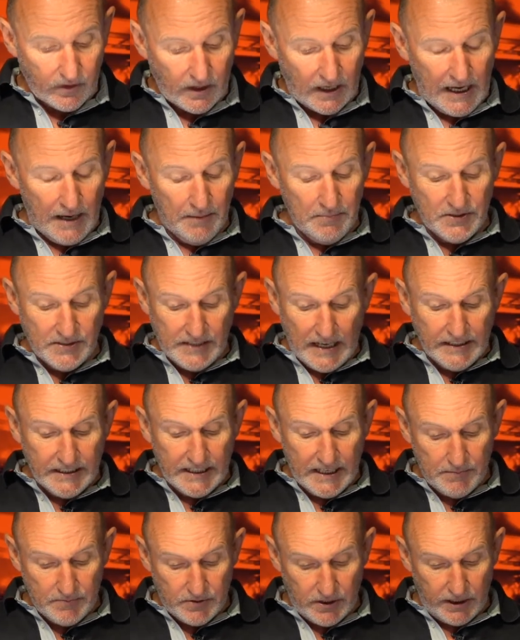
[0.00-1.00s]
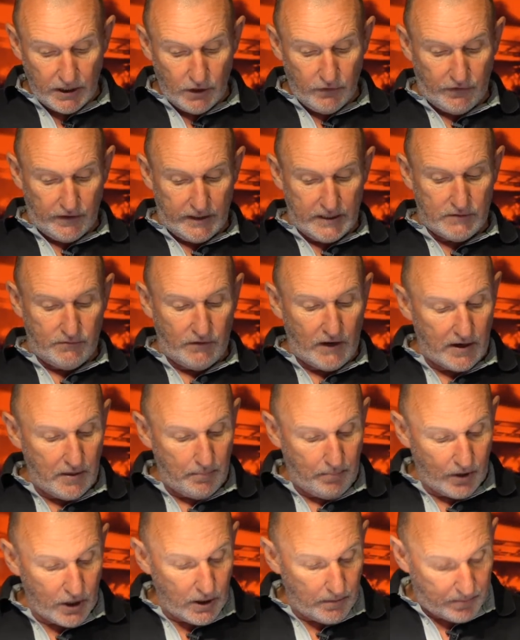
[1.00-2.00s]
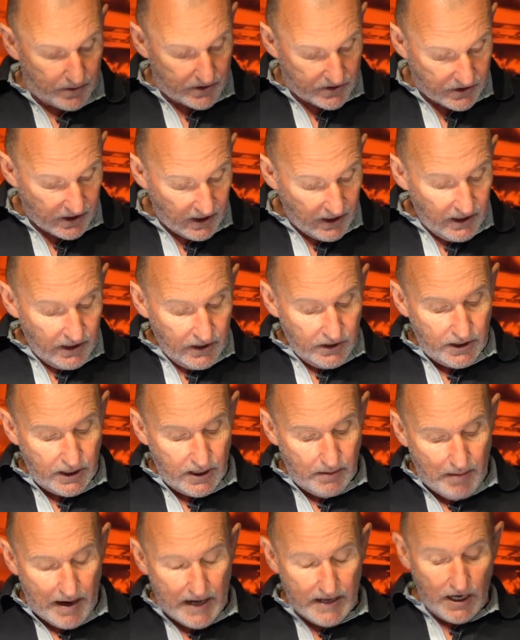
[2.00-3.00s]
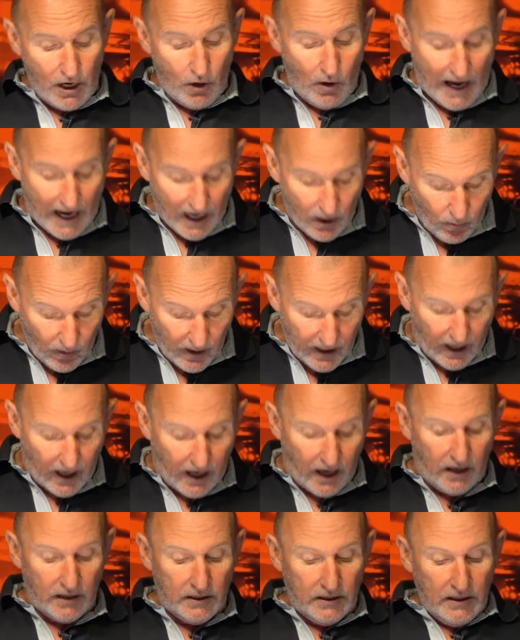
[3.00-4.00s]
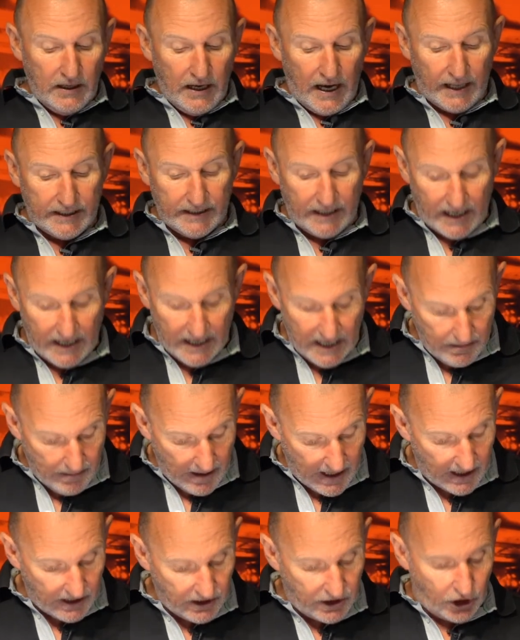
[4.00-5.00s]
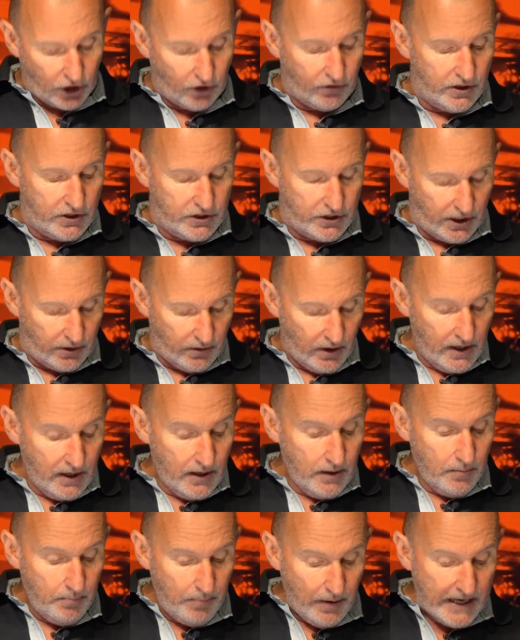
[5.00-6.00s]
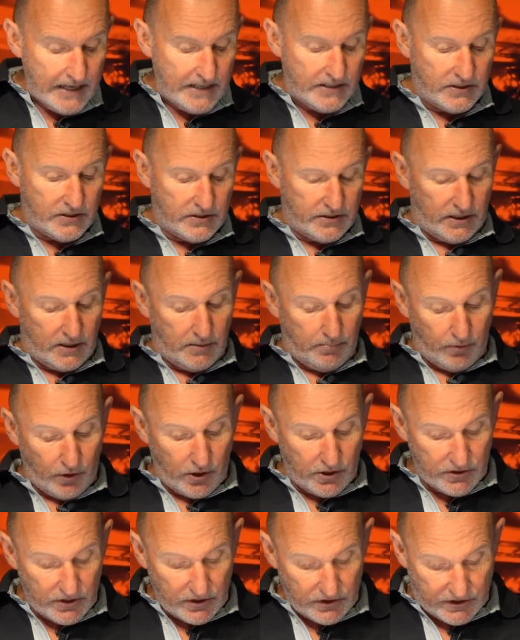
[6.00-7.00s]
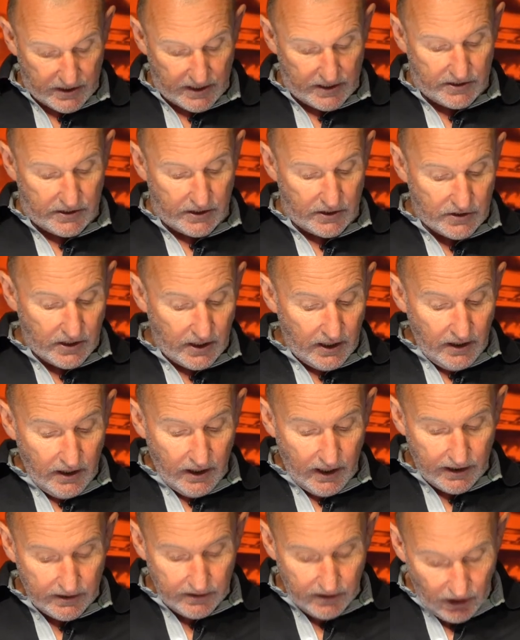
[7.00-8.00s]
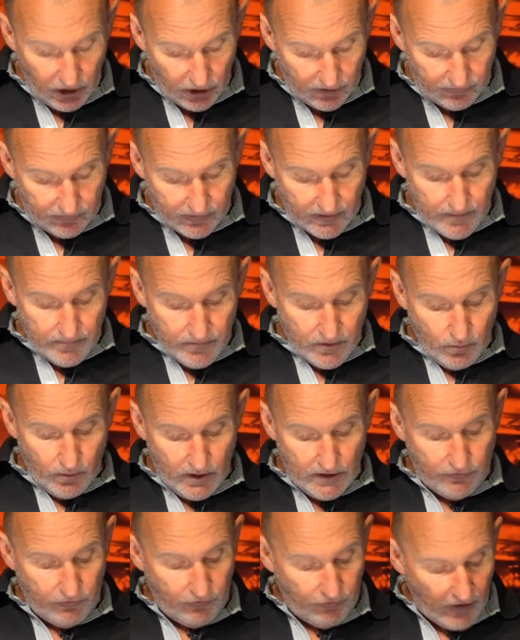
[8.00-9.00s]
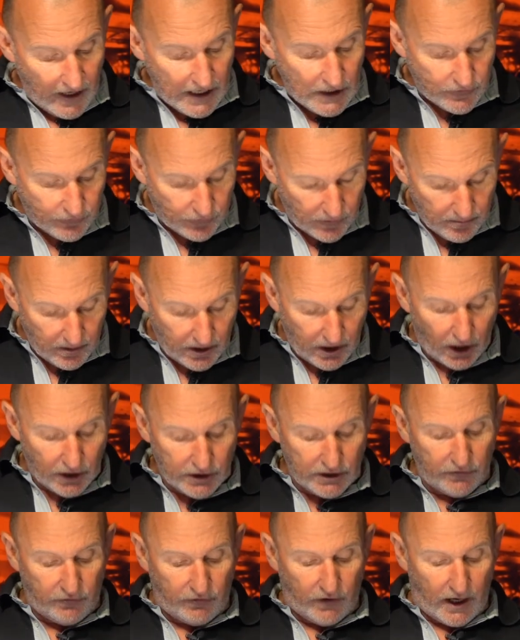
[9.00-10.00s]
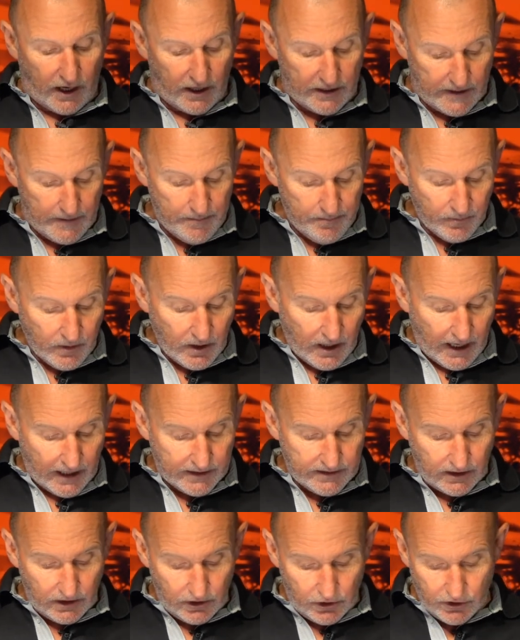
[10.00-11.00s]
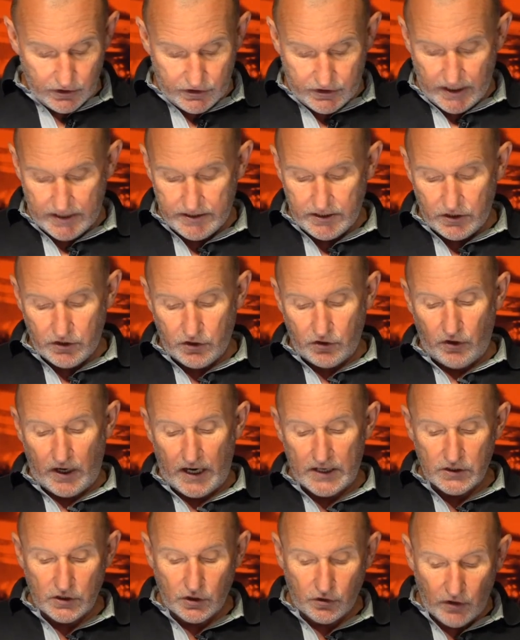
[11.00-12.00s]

I'm sending him to you for this very purpose, that you may know how we are and that he may encourage you. Peace to the brothers and sisters, and love with faith from God the Father and the Lord Jesus Christ.